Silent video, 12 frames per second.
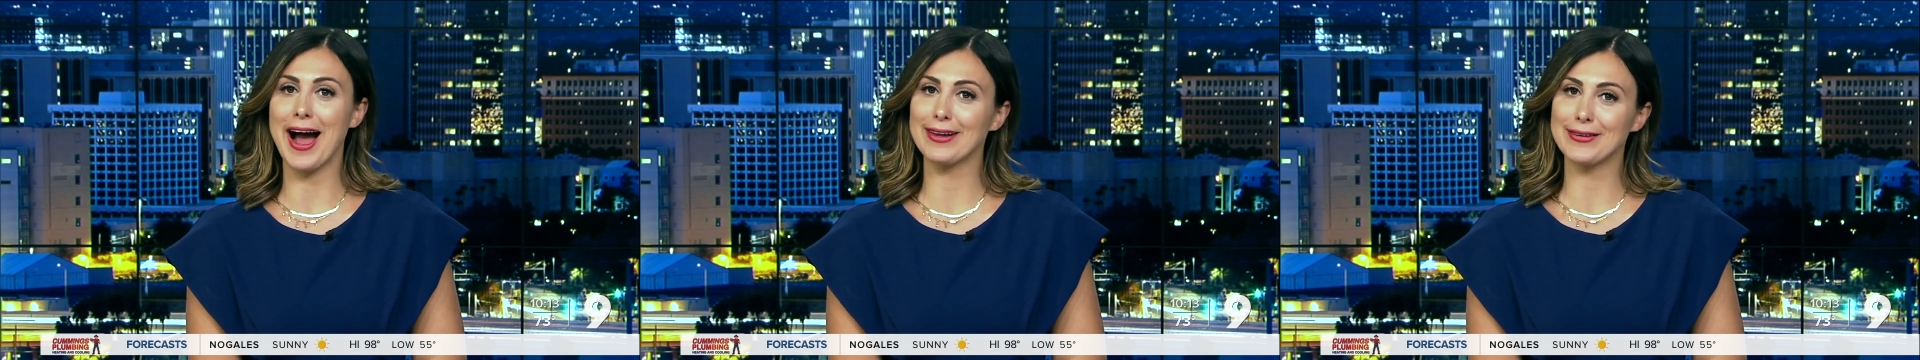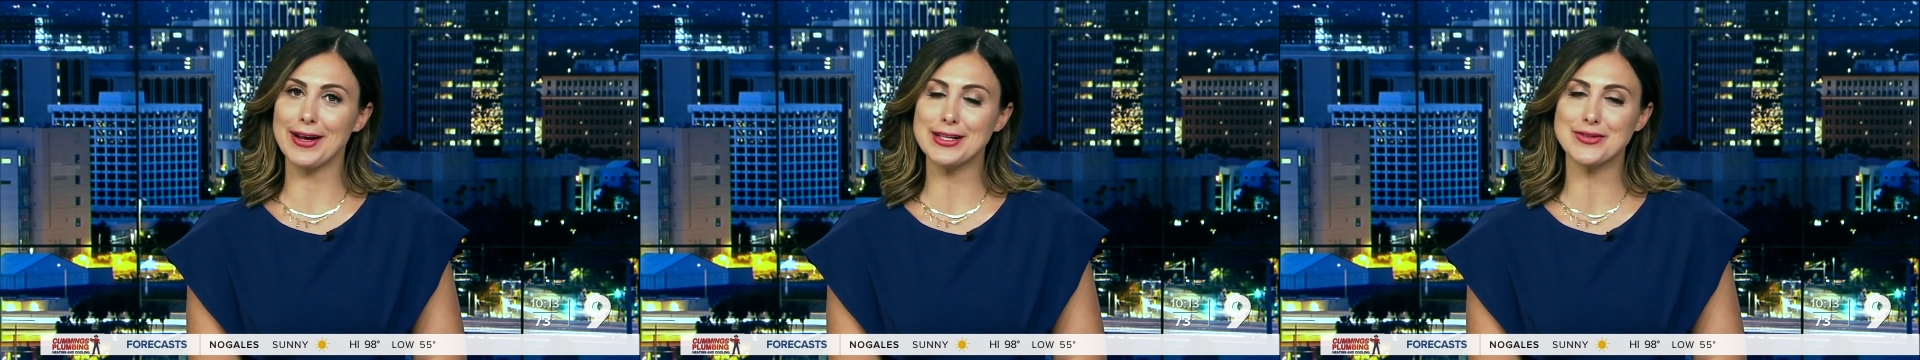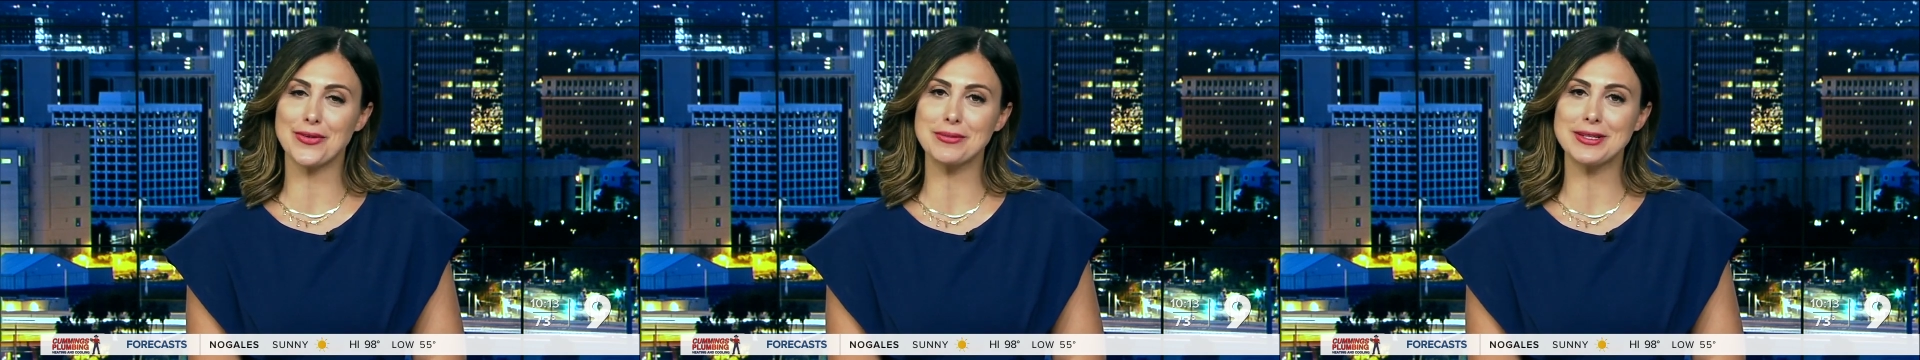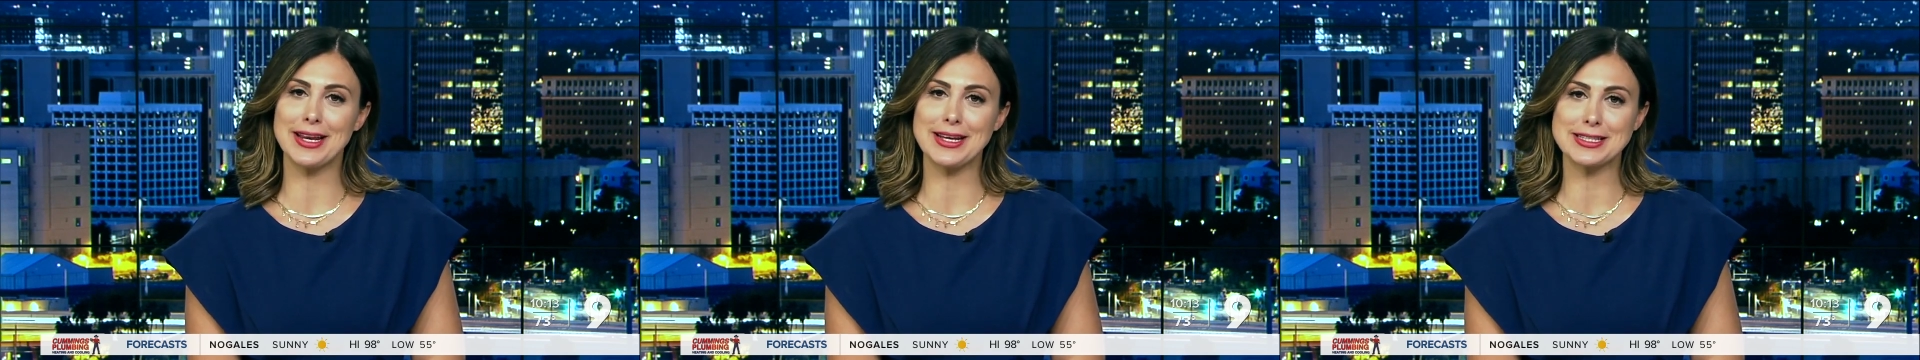highlights
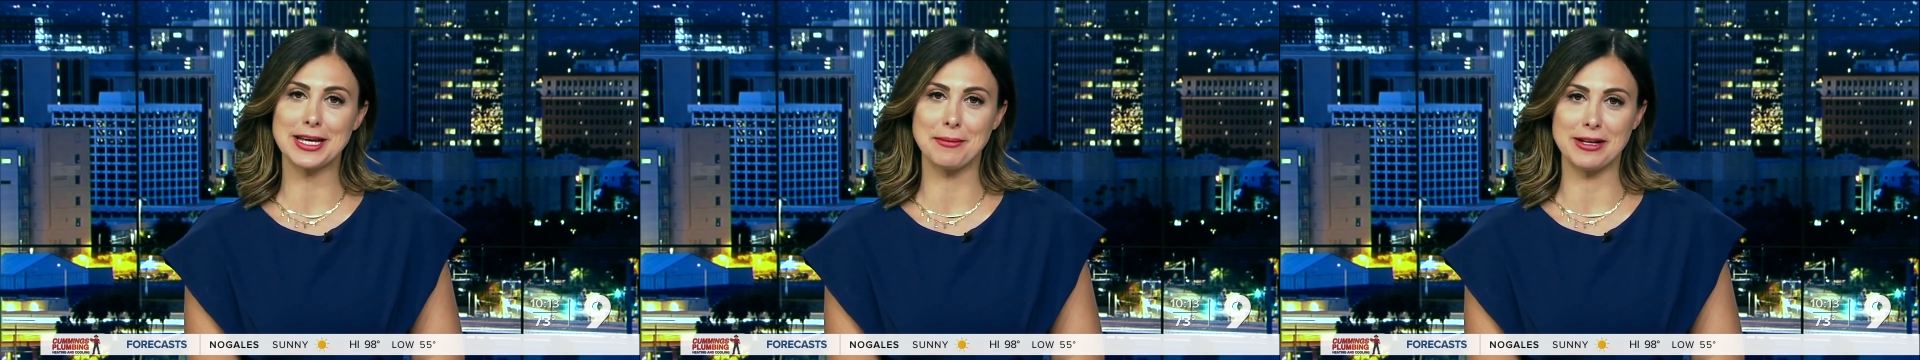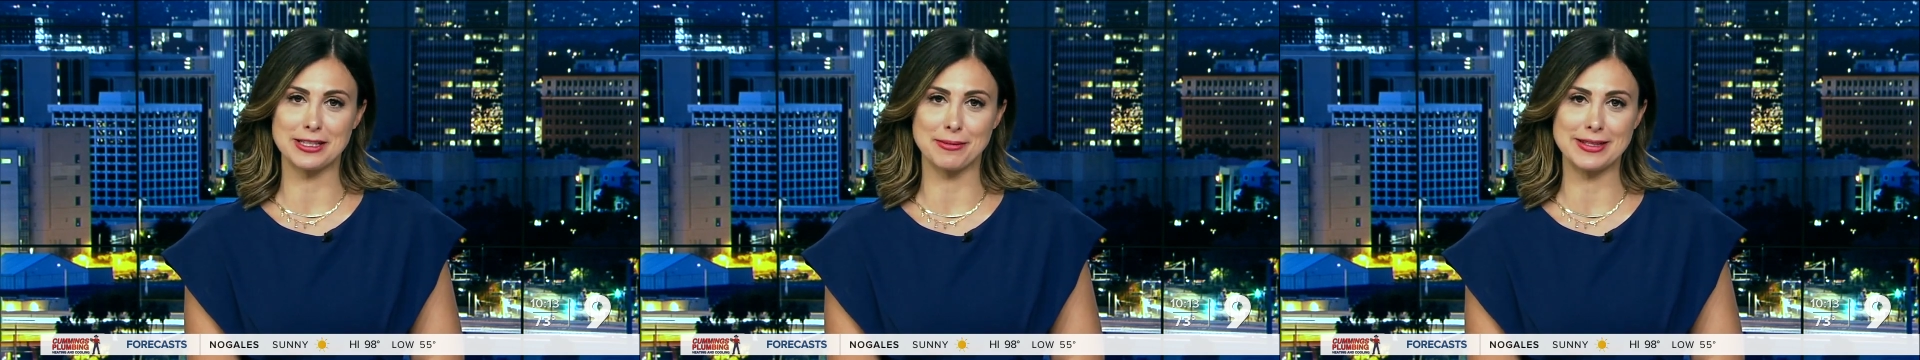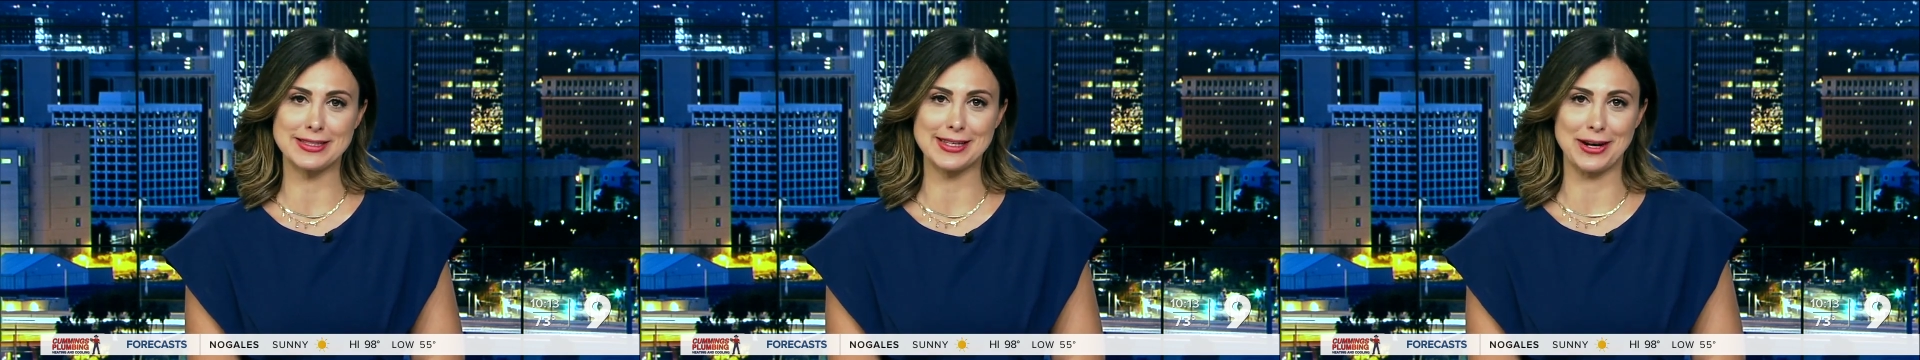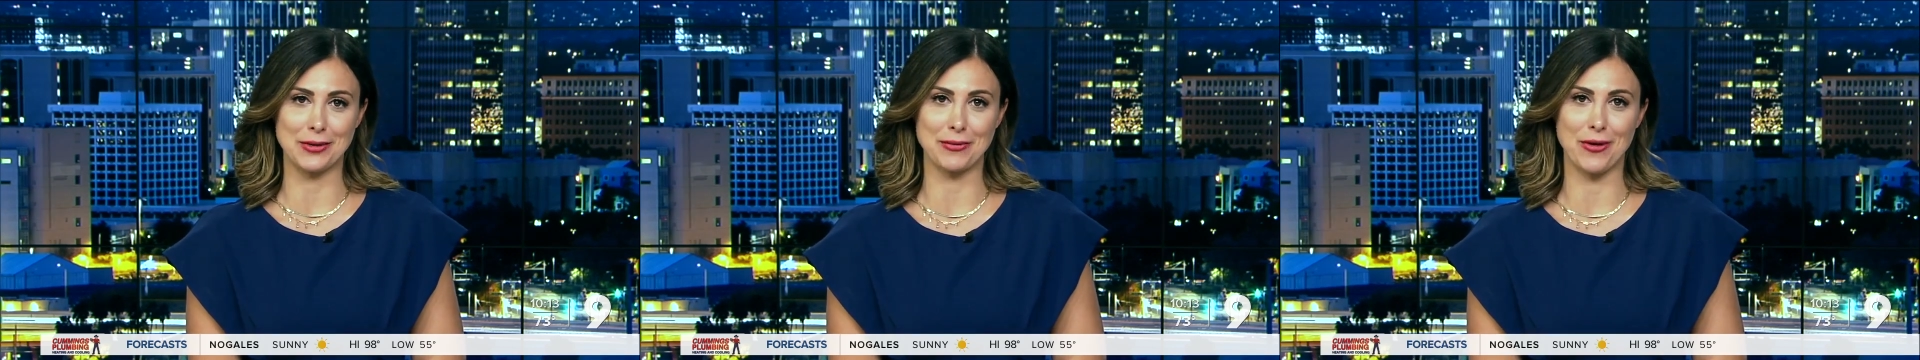from today's commencement
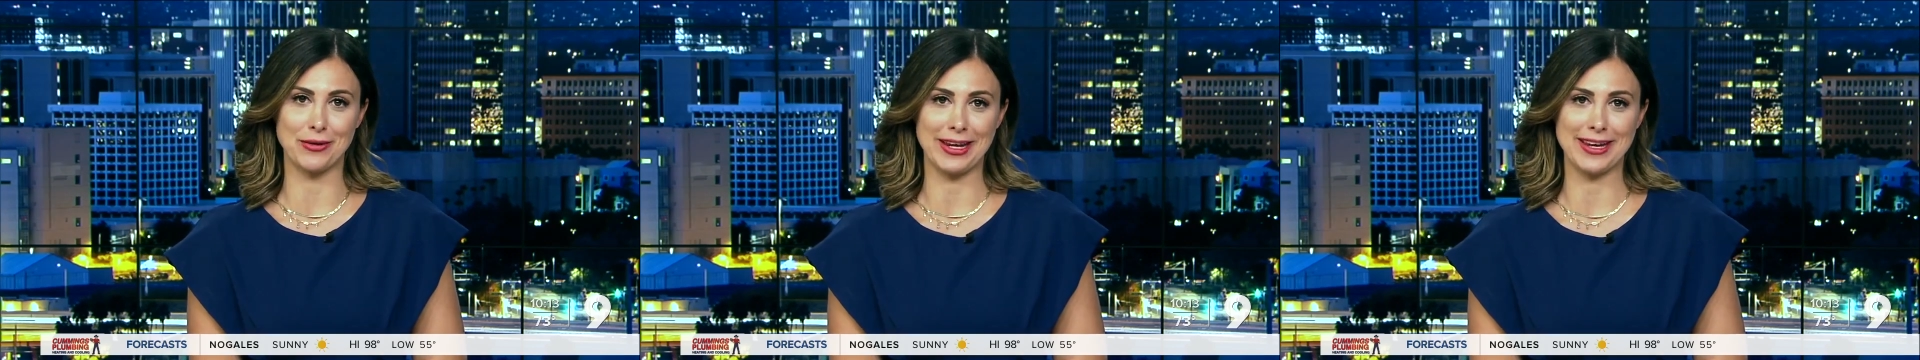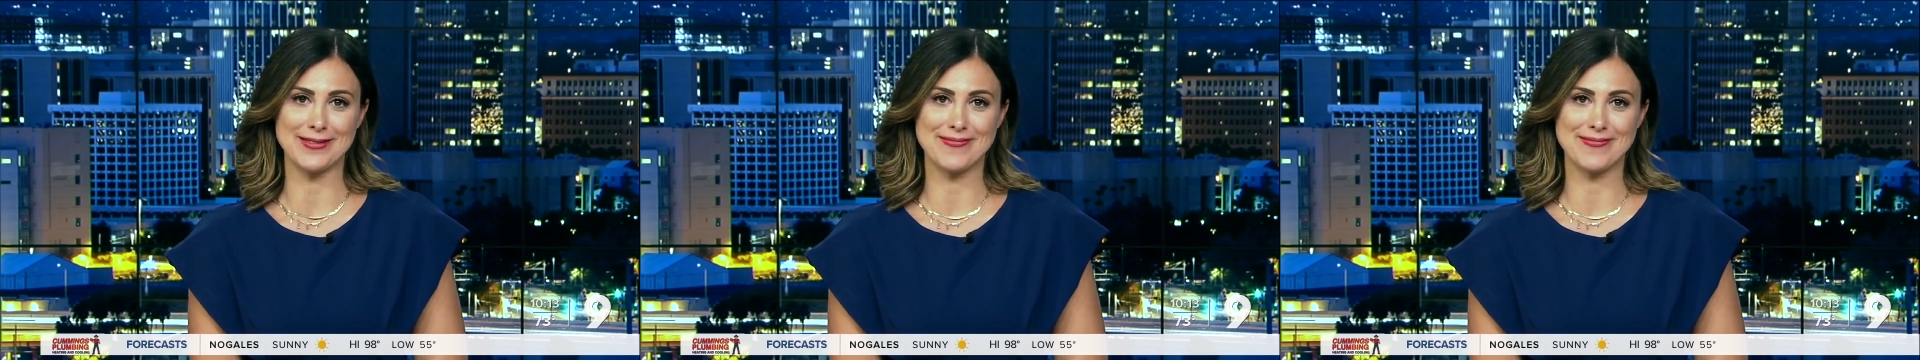ceremony.